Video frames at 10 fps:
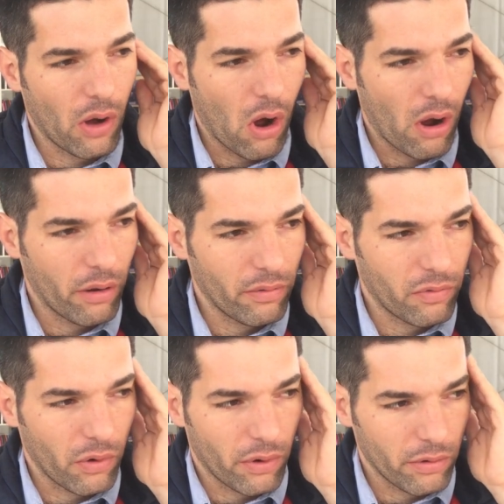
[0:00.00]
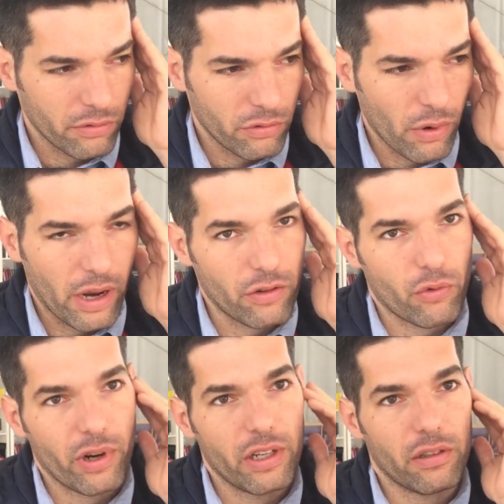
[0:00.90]
gone for
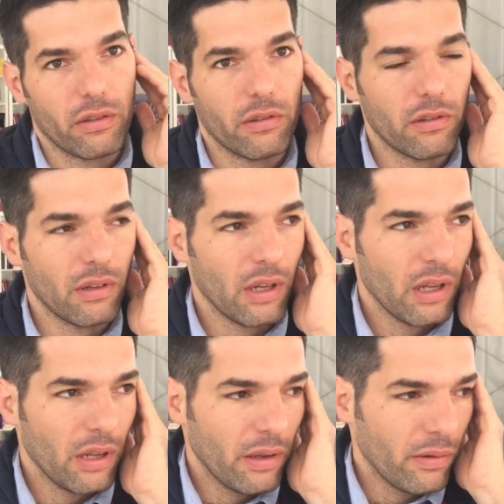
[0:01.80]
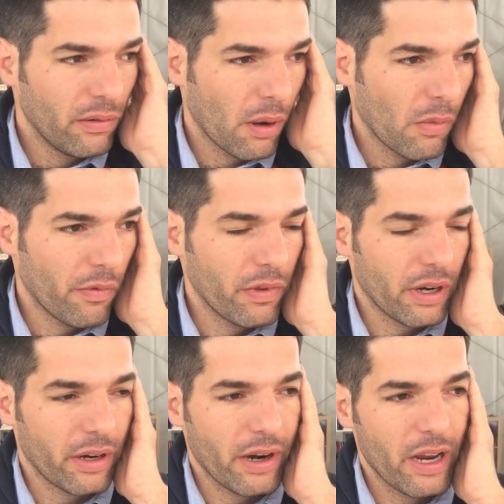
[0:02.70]
strange reasons, some of
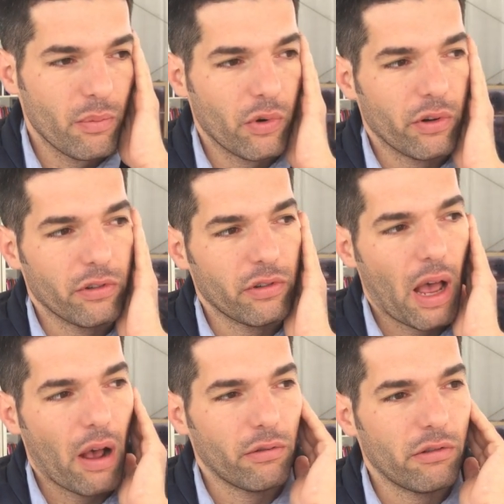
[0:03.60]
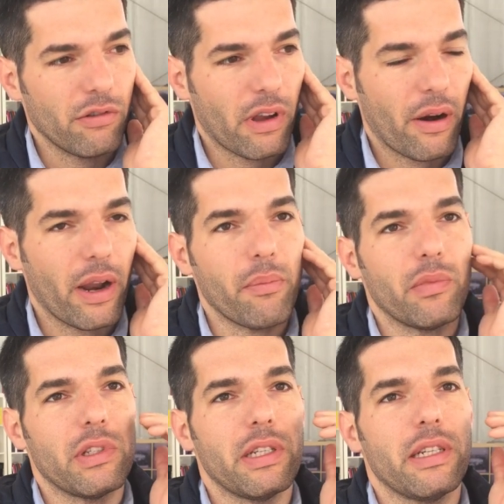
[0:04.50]
their neighbors' houses are
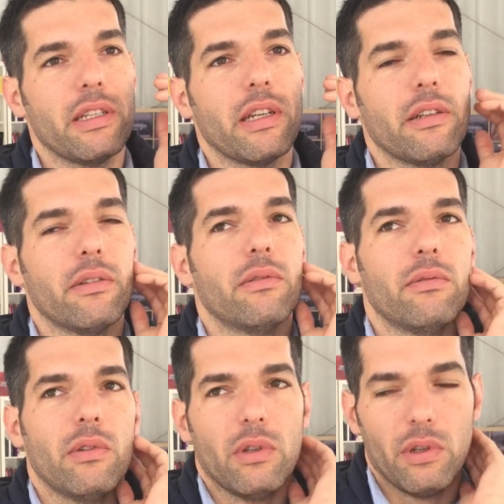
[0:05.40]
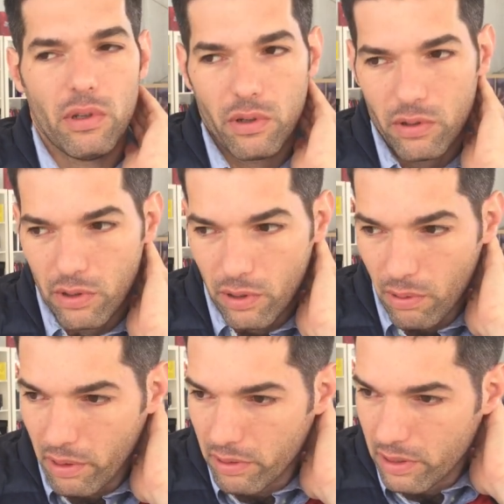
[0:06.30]
emptied, and you
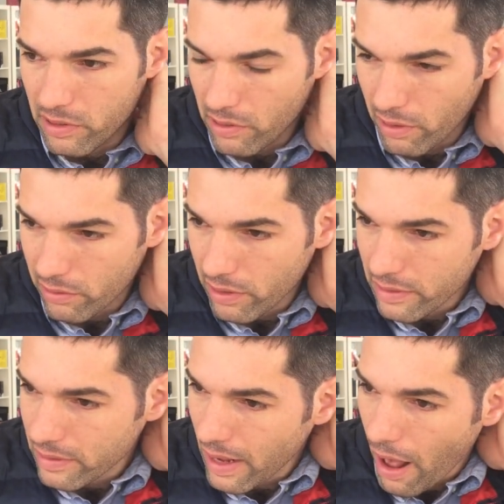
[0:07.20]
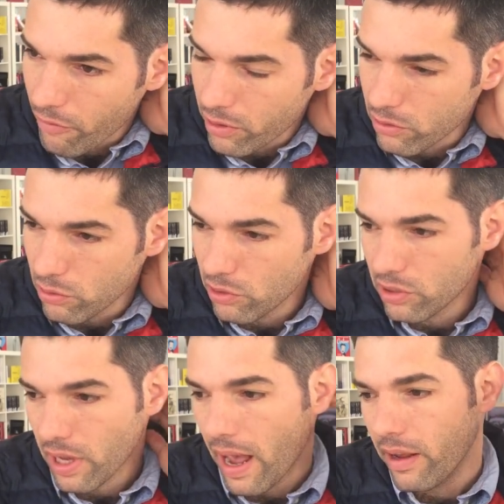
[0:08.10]
know, and they start having to
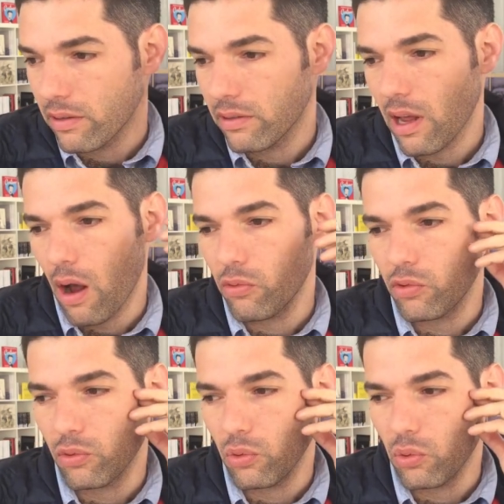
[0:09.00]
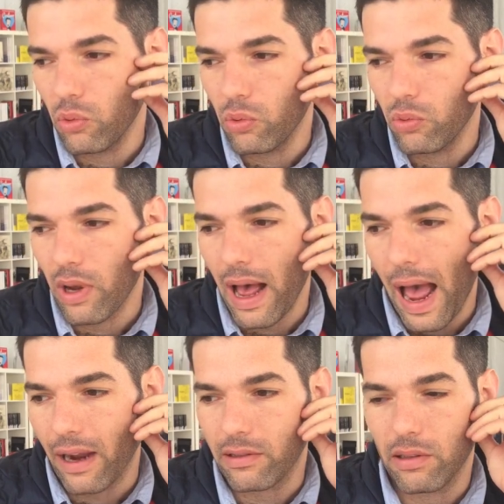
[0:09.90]
decide how to
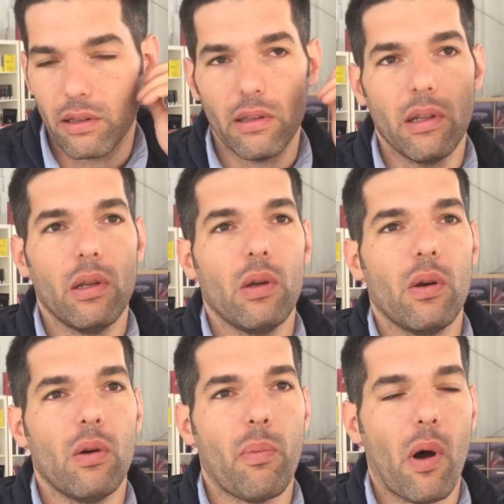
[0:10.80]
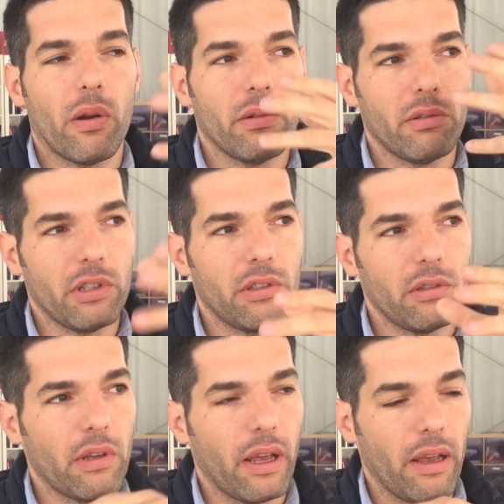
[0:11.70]
act upon this